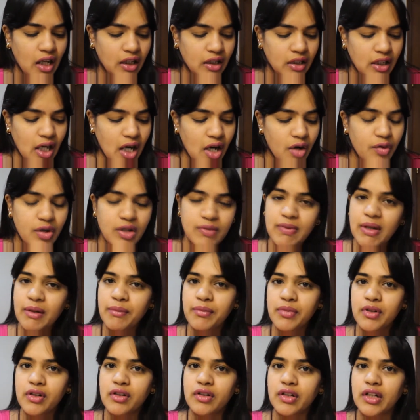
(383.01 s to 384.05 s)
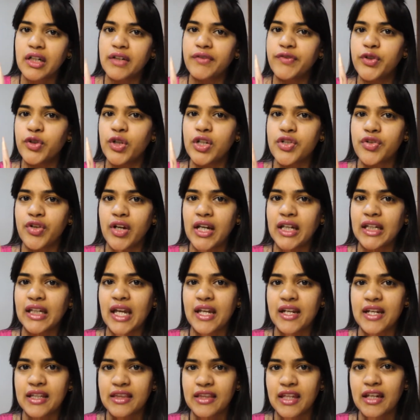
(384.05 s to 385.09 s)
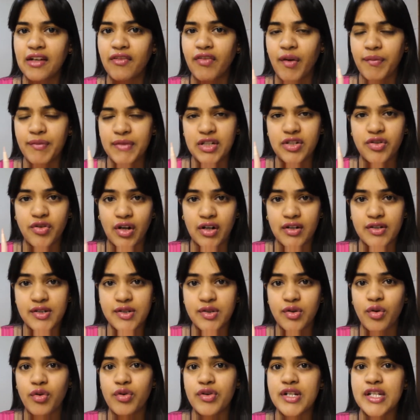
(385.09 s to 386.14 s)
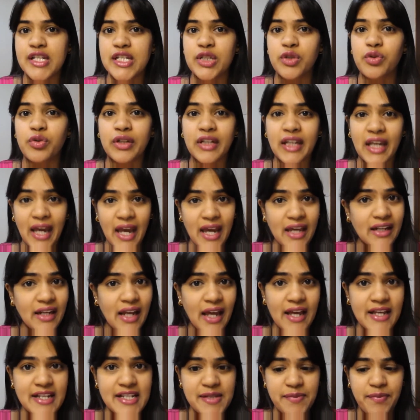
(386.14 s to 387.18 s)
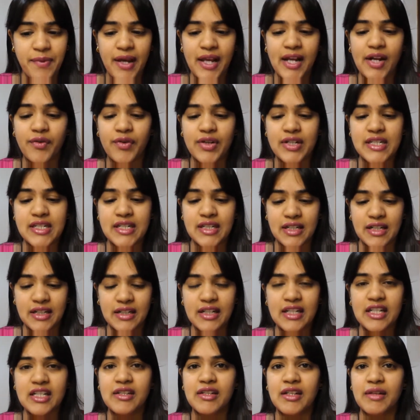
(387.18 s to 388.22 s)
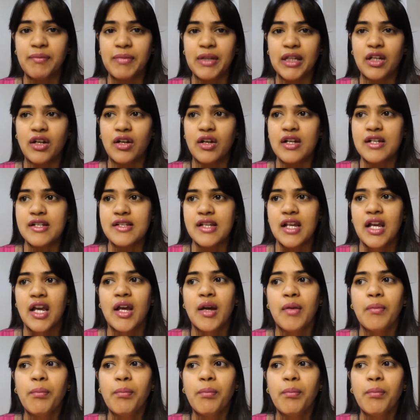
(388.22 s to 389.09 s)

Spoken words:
Now remember, if you're trying anything from the drugstores, you can as well return it, because